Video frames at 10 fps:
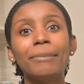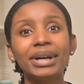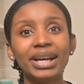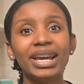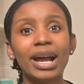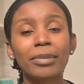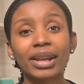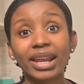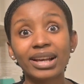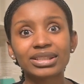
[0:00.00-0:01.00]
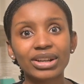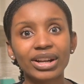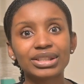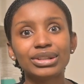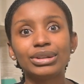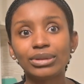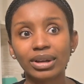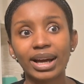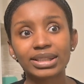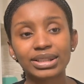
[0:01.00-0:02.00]
but I'm glad I started to
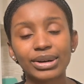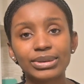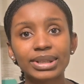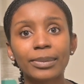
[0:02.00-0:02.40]
utilize those.